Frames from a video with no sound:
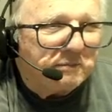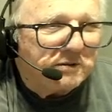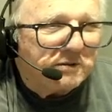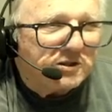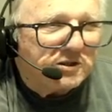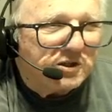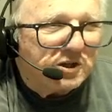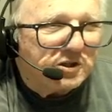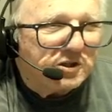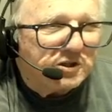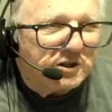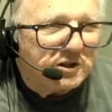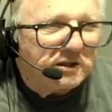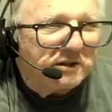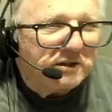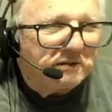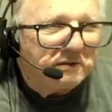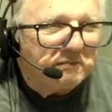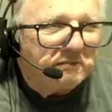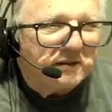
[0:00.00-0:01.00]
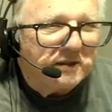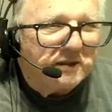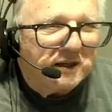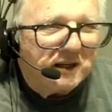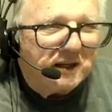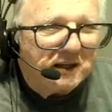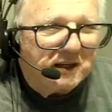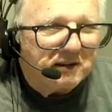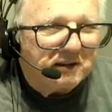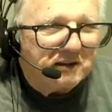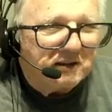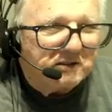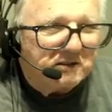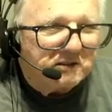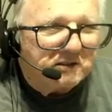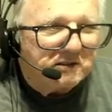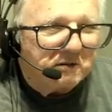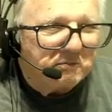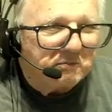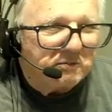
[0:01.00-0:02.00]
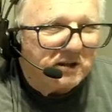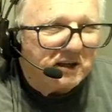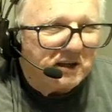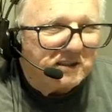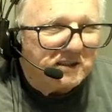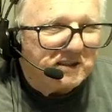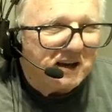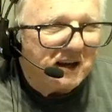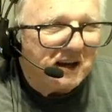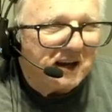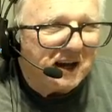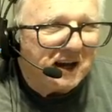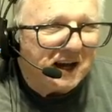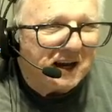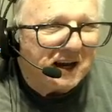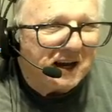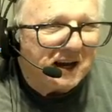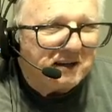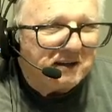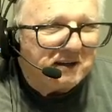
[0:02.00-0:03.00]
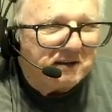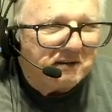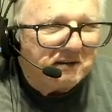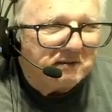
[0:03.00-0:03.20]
position. These are some things I added.